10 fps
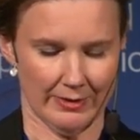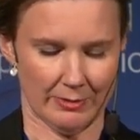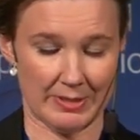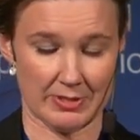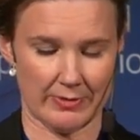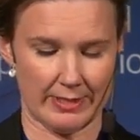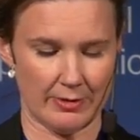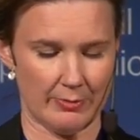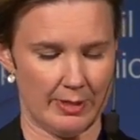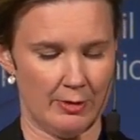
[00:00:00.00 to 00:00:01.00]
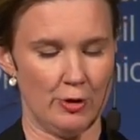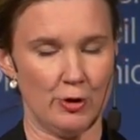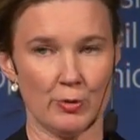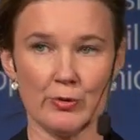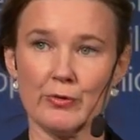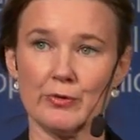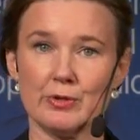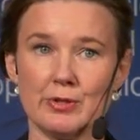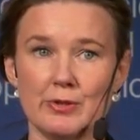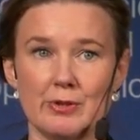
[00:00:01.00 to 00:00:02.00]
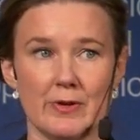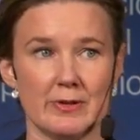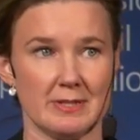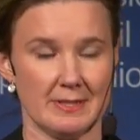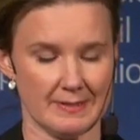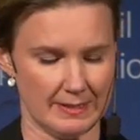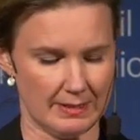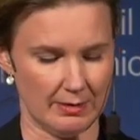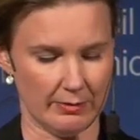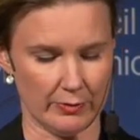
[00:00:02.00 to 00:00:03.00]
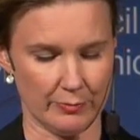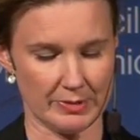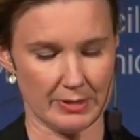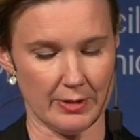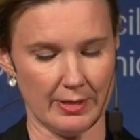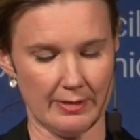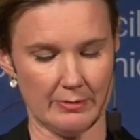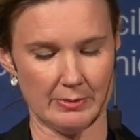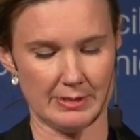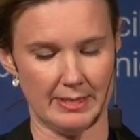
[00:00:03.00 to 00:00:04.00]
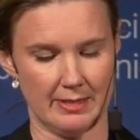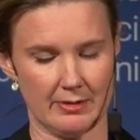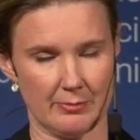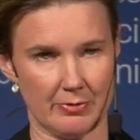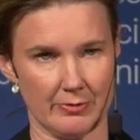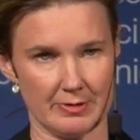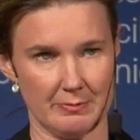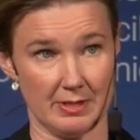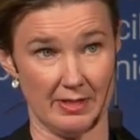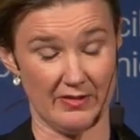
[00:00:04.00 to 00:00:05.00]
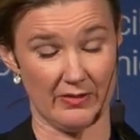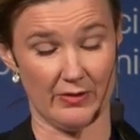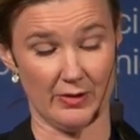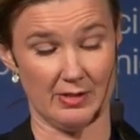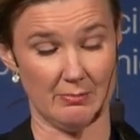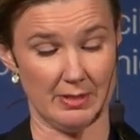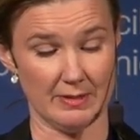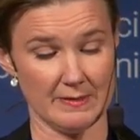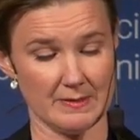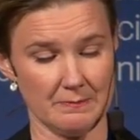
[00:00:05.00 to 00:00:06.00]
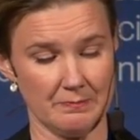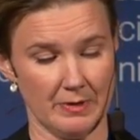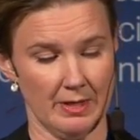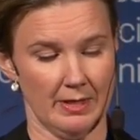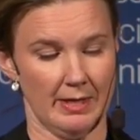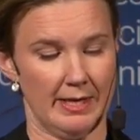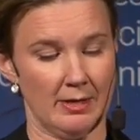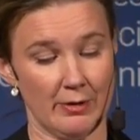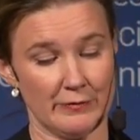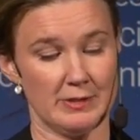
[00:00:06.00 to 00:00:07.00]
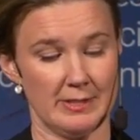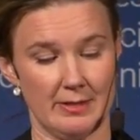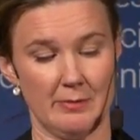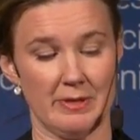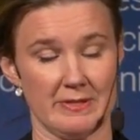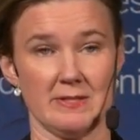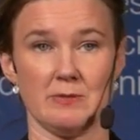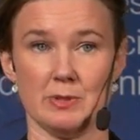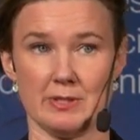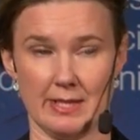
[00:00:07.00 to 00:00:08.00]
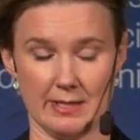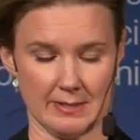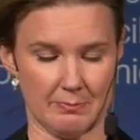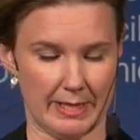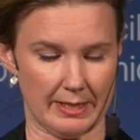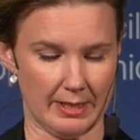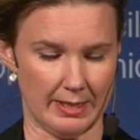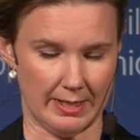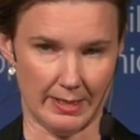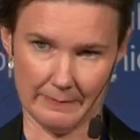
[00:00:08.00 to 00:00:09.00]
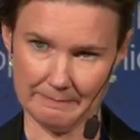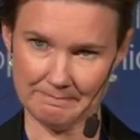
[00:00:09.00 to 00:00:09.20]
The bus ride going north to the university city of Uppsala will take approximately 30 minutes. And after dinner, buses will take us back here.